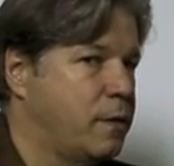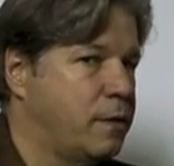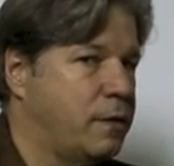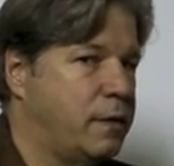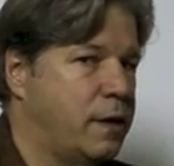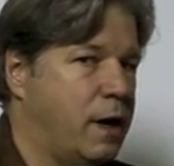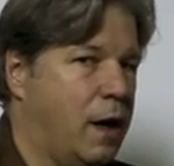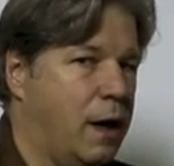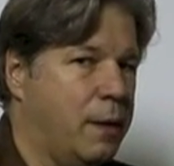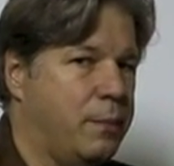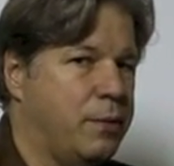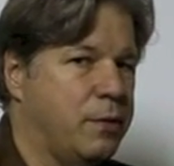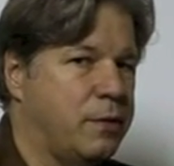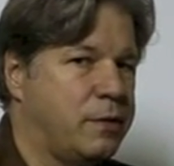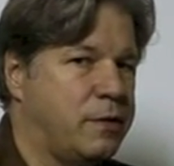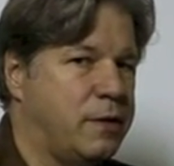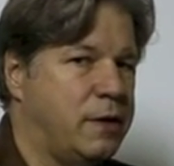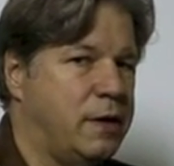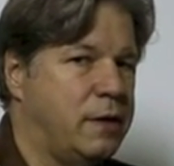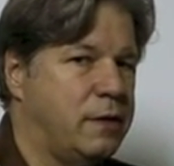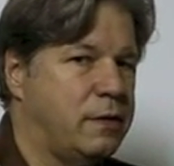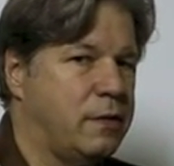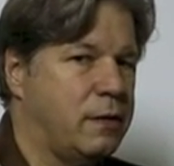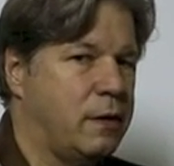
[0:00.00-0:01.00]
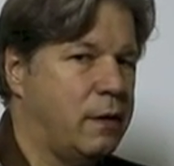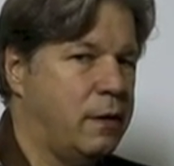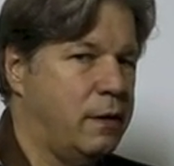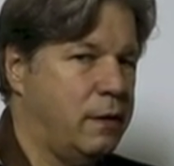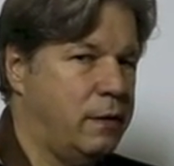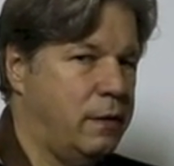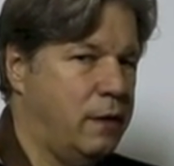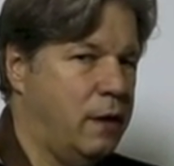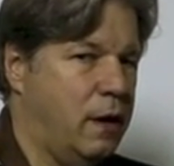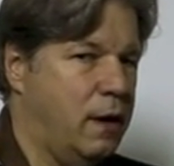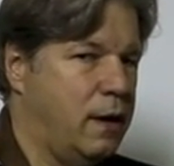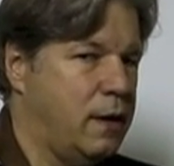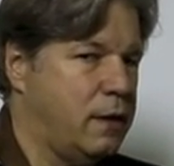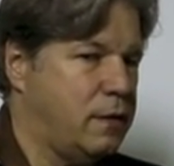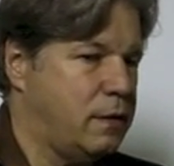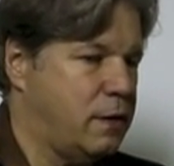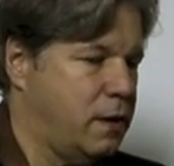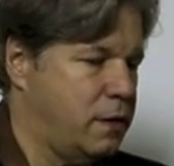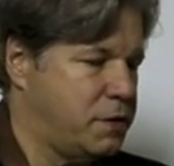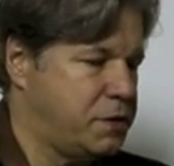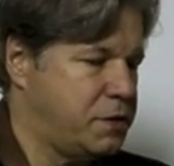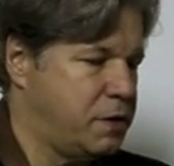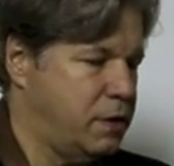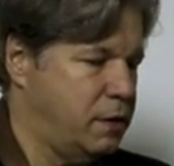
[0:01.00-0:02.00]
The upper teeth are not
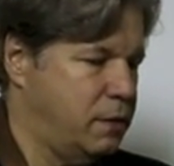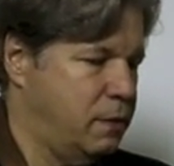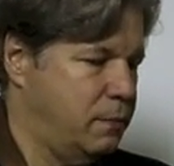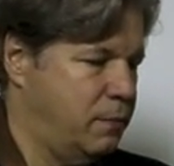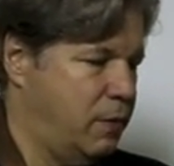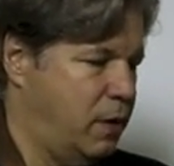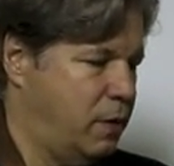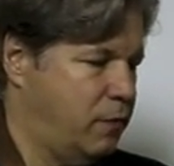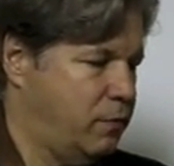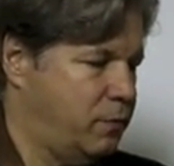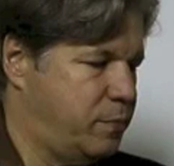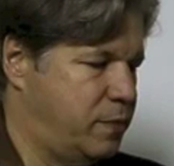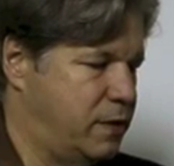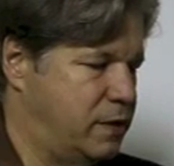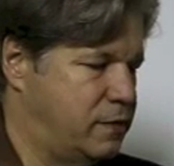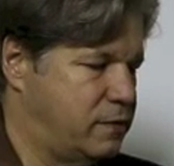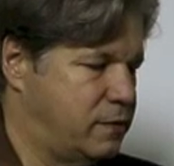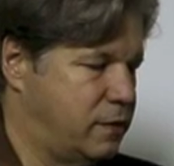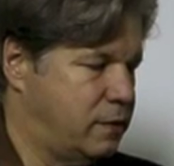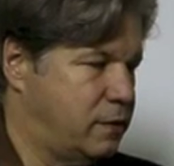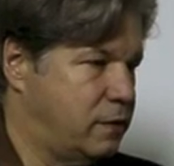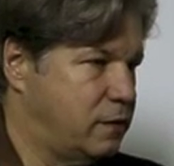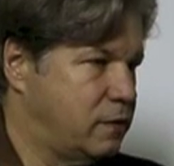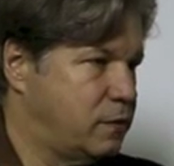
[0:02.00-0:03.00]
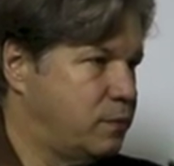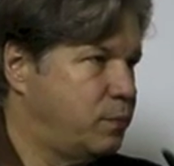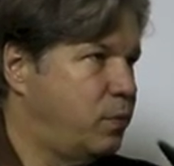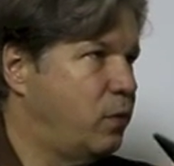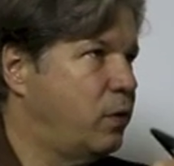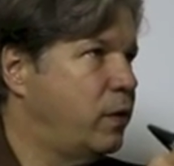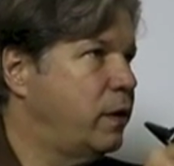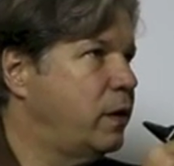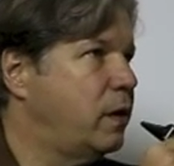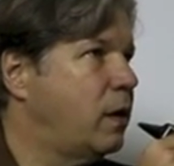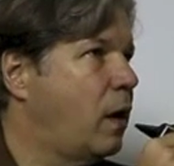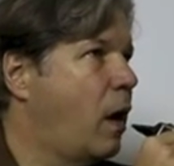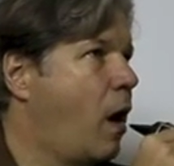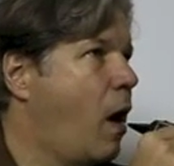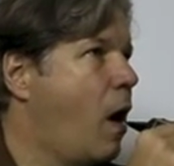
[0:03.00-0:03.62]
touching the mouthpiece at this point.